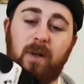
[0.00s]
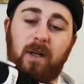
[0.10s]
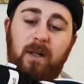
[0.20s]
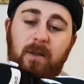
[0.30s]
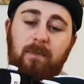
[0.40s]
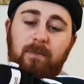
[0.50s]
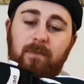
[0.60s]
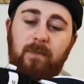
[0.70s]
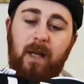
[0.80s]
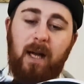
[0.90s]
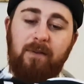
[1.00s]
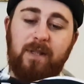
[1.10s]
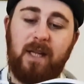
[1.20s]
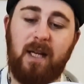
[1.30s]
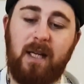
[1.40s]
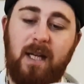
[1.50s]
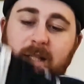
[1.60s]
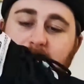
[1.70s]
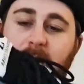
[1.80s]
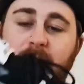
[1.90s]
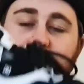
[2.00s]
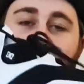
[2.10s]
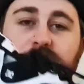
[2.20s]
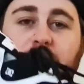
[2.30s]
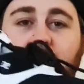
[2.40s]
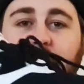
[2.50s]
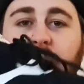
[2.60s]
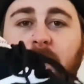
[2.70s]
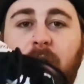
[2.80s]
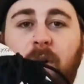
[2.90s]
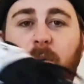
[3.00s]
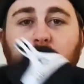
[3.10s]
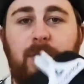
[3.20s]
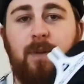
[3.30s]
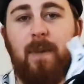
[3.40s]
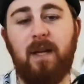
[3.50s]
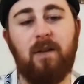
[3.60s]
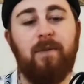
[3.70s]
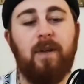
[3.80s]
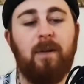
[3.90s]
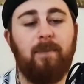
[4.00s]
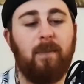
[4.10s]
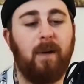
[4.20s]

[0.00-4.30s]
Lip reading: Haven't skated it yet, so I don't know what to make of it.